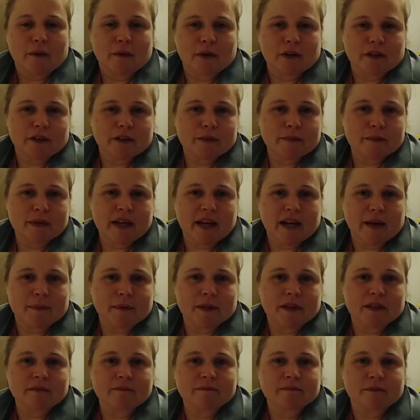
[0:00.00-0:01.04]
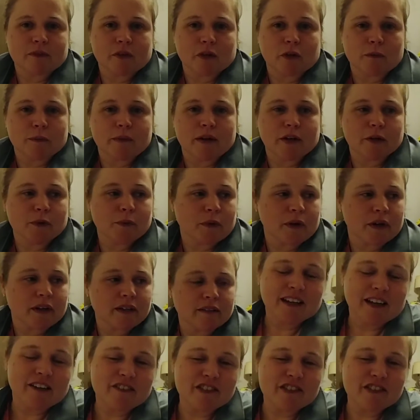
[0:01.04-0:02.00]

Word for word: I want her to be happy no matter what.